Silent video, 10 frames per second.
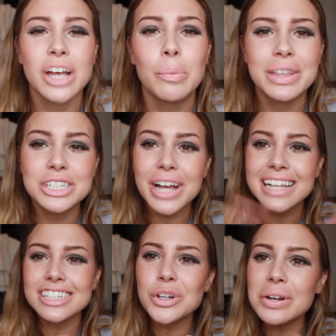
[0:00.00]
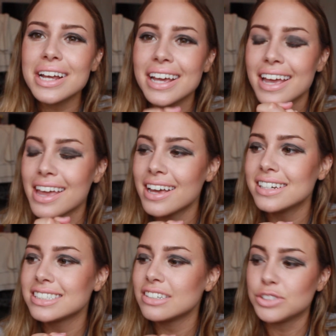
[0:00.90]
I hope that you guys
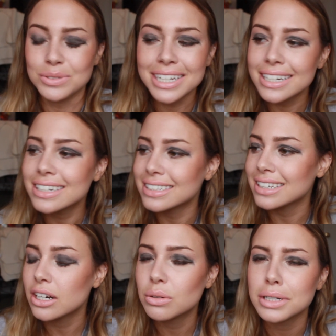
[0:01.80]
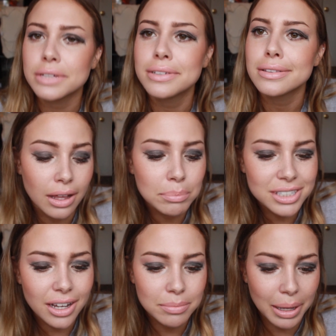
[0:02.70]
enjoyed it. And if you did, you know, give it a
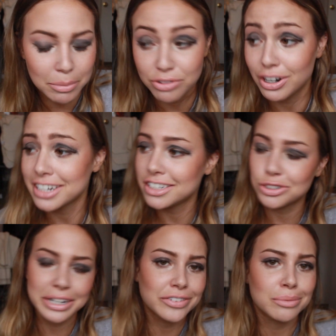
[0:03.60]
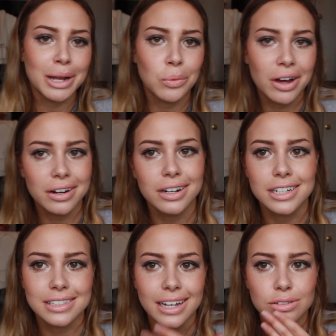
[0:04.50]
thumbs up. I'm afraid to drink from my water
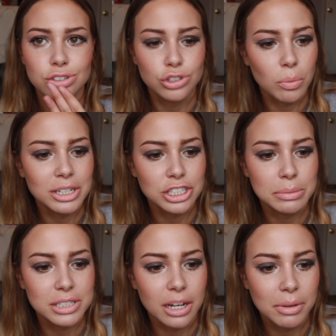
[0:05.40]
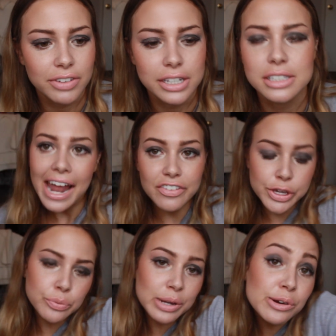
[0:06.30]
because I have so much lipstick on my face. And if
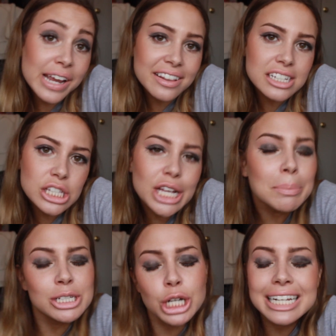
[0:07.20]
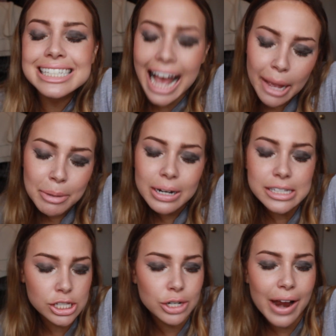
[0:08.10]
you recreate this look, be sure to tag me on
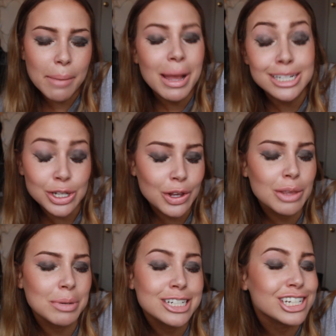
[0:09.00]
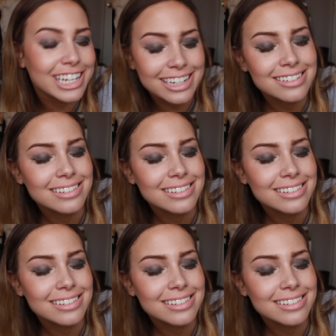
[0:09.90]
Instagram at turnthepaige.